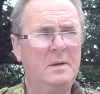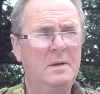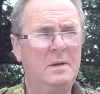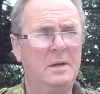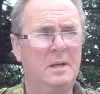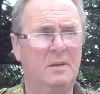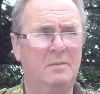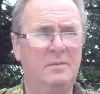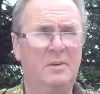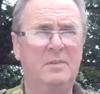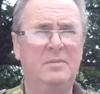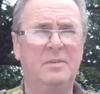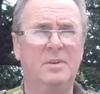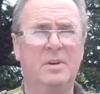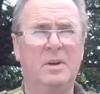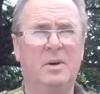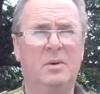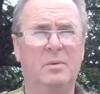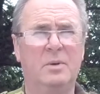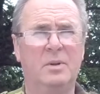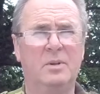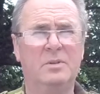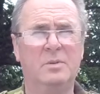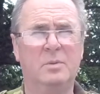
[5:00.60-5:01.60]
and I've even
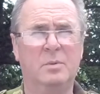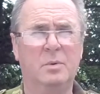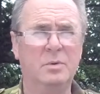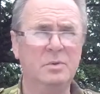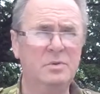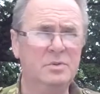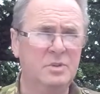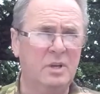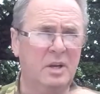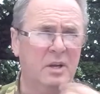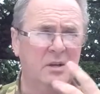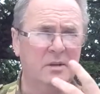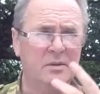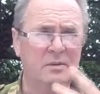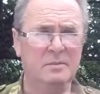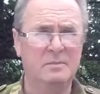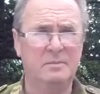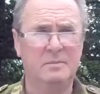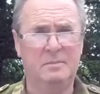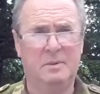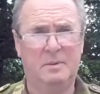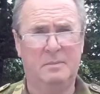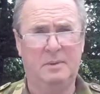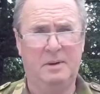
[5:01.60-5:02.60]
known it to ulcer
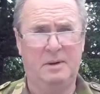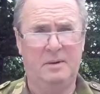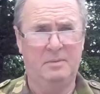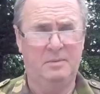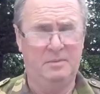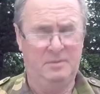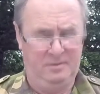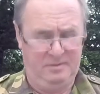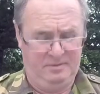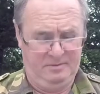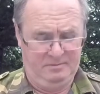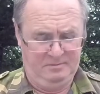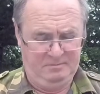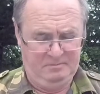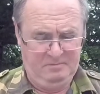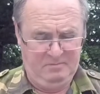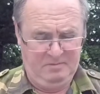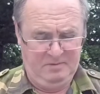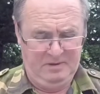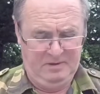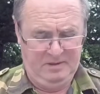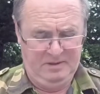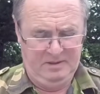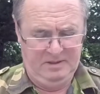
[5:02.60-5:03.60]
my mouth
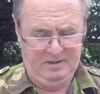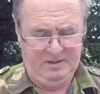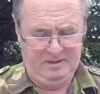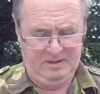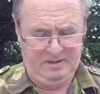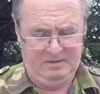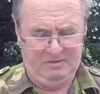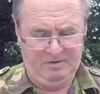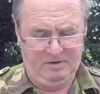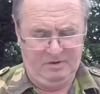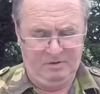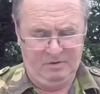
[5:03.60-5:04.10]
if you